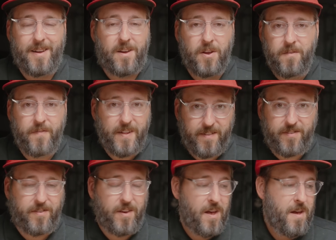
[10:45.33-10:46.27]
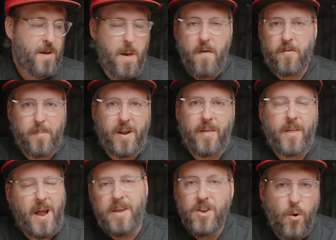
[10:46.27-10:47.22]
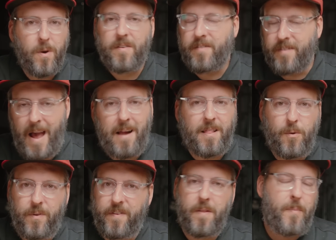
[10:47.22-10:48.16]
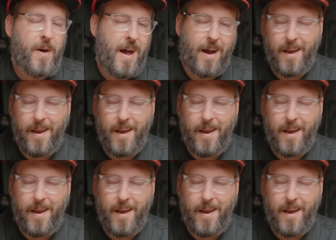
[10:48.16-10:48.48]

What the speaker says: convince everybody that I know exactly what's in the bag.